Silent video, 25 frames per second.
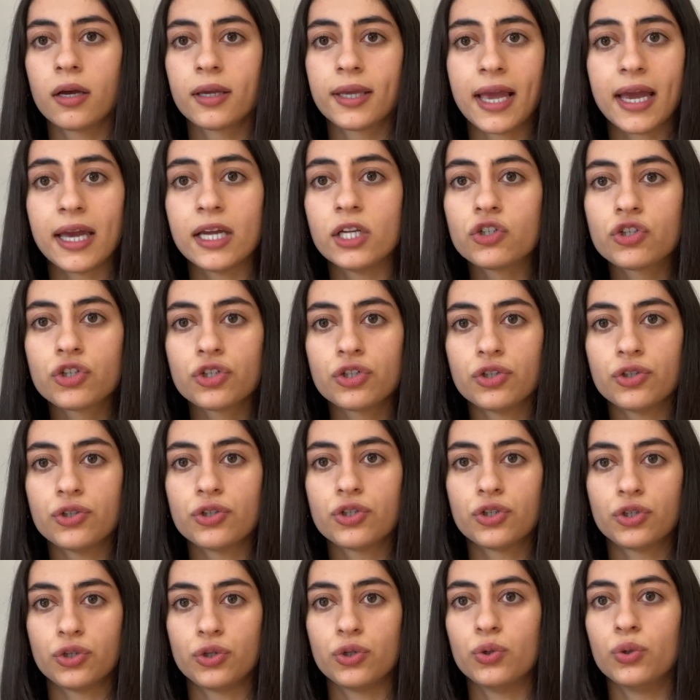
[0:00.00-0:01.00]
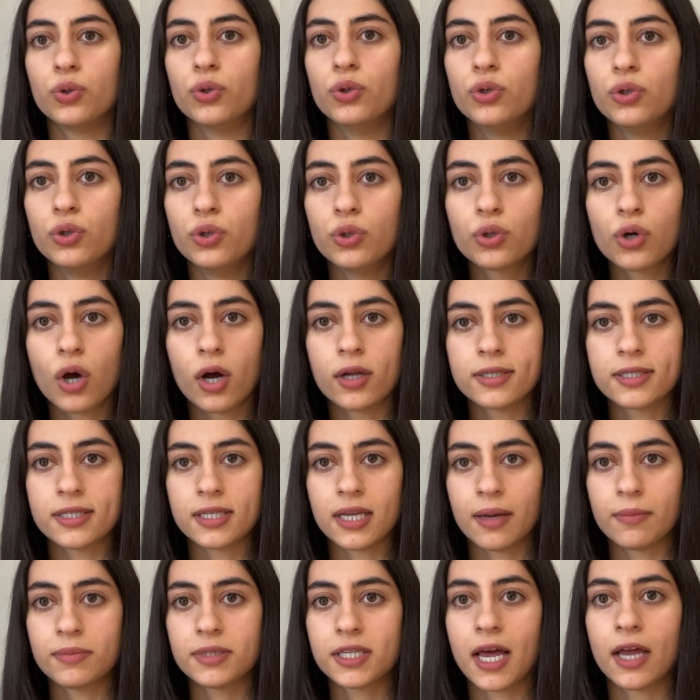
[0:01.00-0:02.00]
get introduced to new
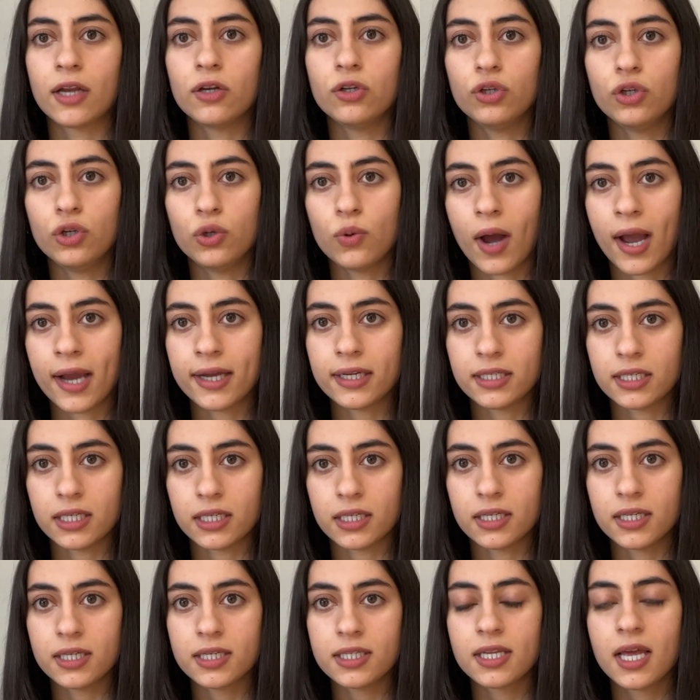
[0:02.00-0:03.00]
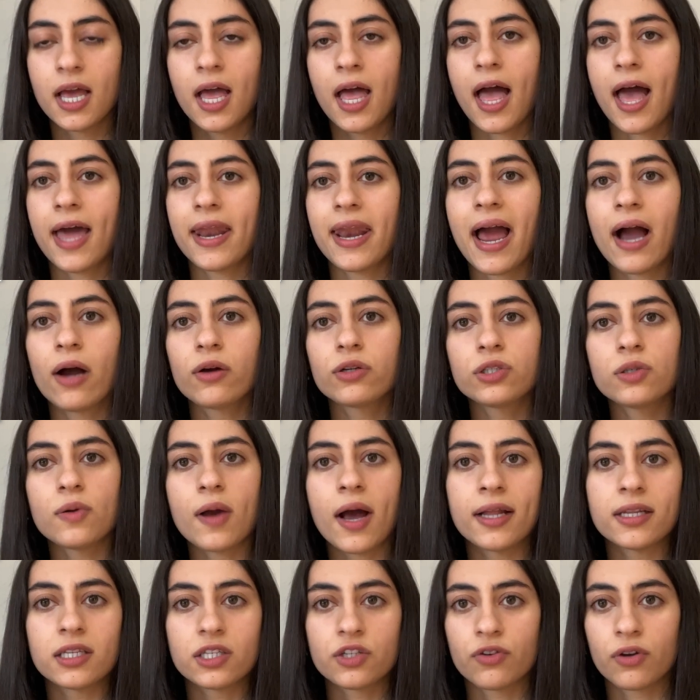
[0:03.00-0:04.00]
concepts and new ideas and how to
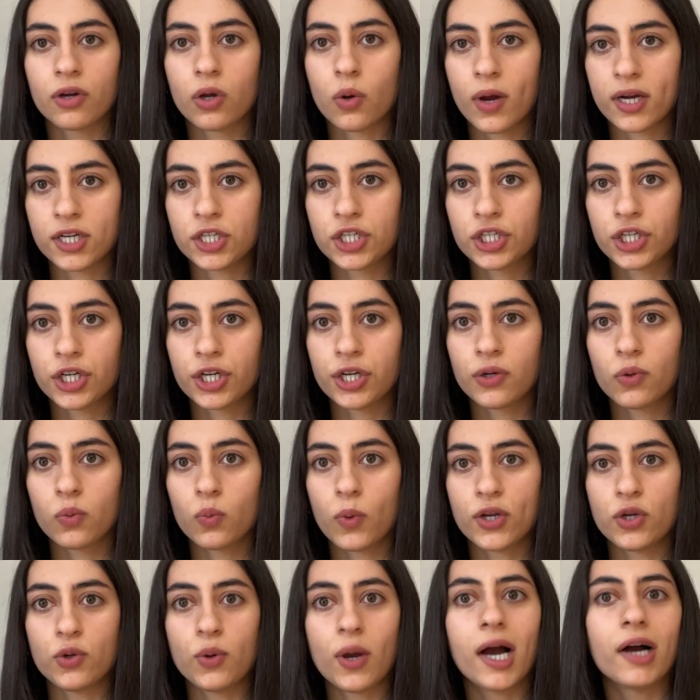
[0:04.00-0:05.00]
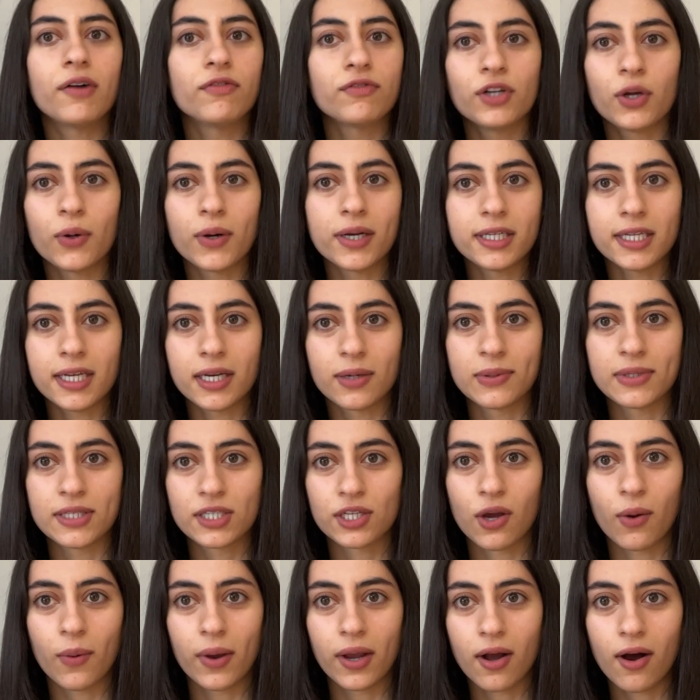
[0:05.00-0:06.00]
answer a question when you have no idea what's
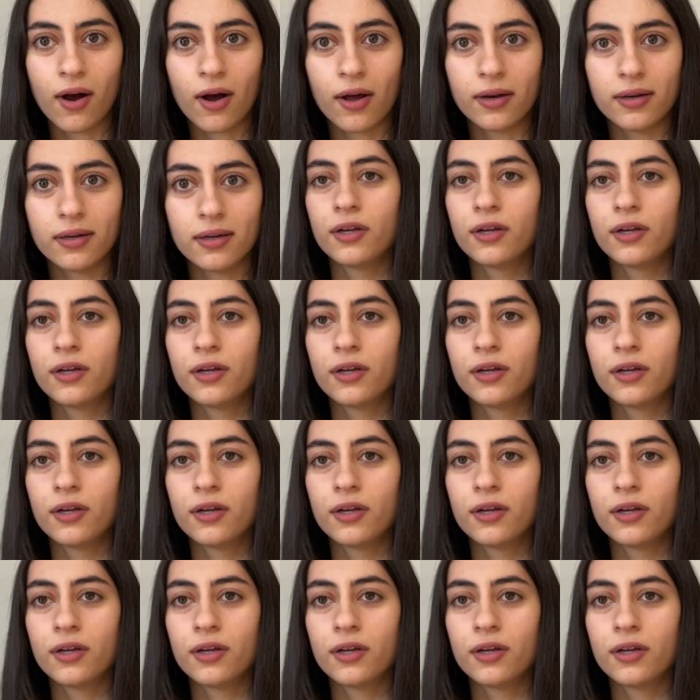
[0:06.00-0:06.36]
going on.